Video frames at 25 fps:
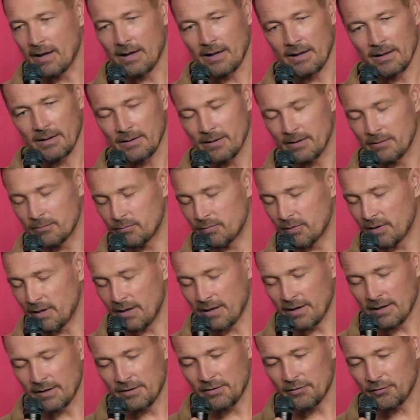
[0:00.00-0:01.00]
I, I really
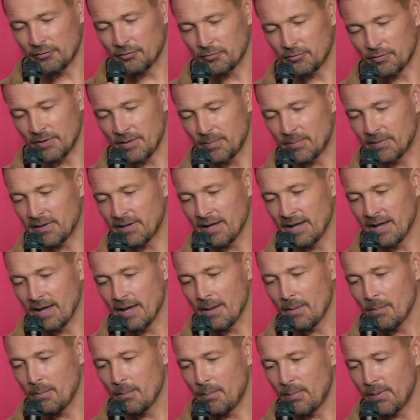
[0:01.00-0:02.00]
like the script
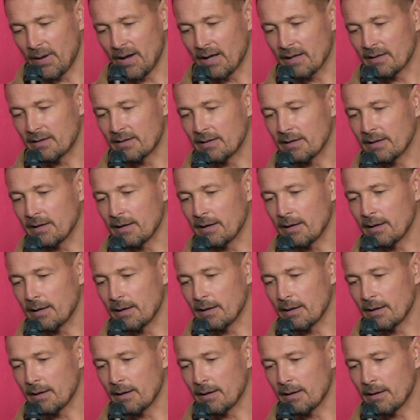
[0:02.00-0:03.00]
but
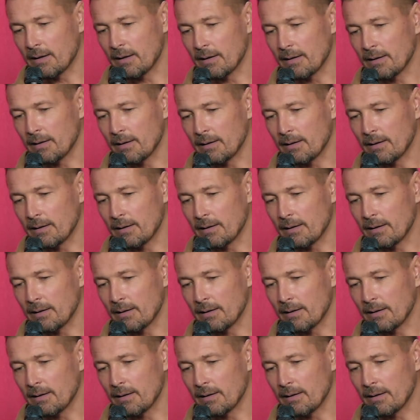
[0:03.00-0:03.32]
uh,